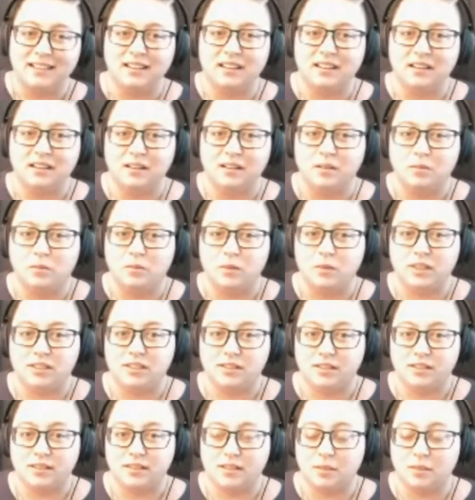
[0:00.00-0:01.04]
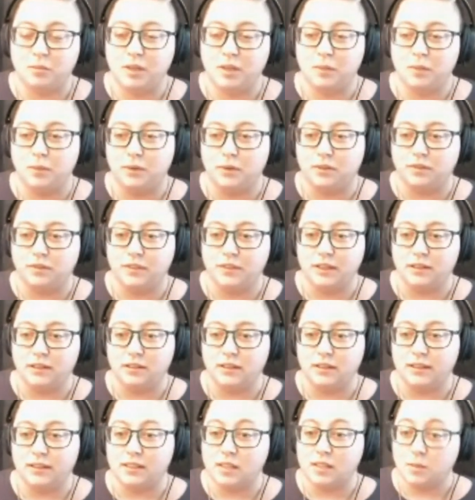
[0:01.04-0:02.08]
um, which some people
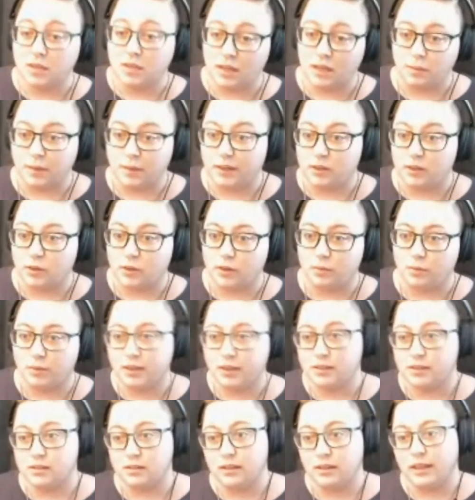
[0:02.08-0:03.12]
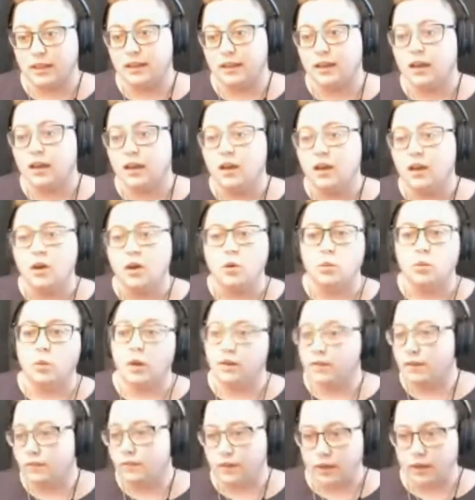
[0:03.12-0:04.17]
feel intimidated by doing because they're like, what
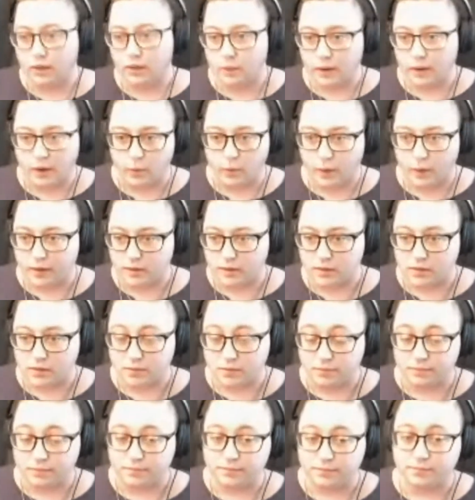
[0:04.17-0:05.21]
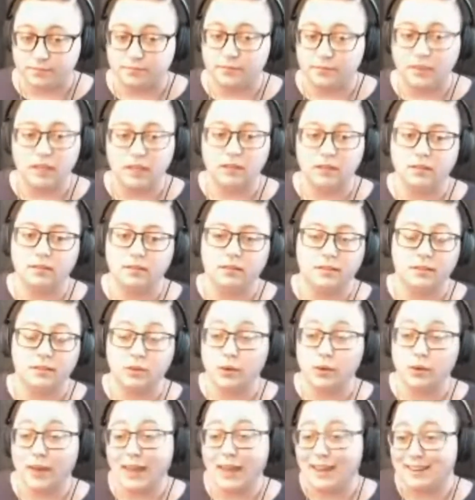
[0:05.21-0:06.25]
if I forget where I was? It's
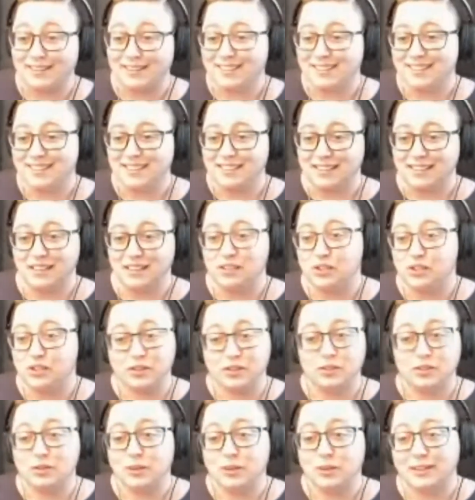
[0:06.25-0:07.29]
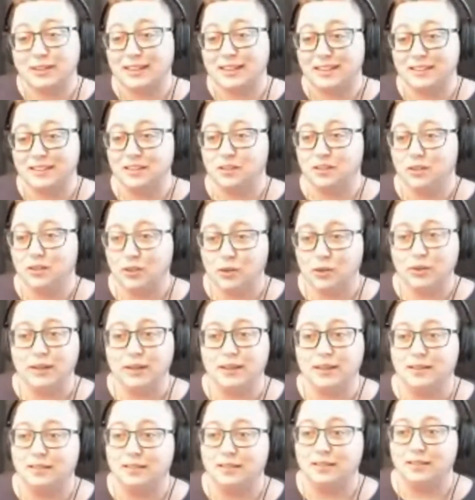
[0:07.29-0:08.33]
okay. It's your story. You
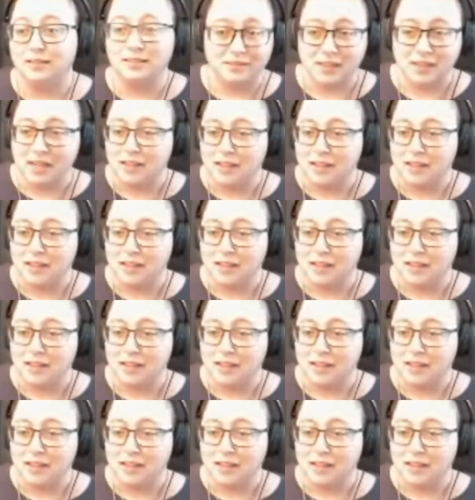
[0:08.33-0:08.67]
can